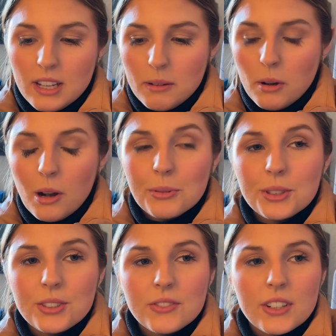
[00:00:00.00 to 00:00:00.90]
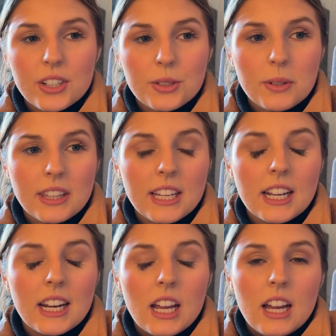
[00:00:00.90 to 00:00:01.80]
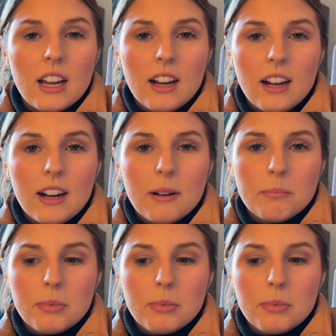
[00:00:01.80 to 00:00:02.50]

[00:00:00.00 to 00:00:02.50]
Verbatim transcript: I'm almost finished with it um,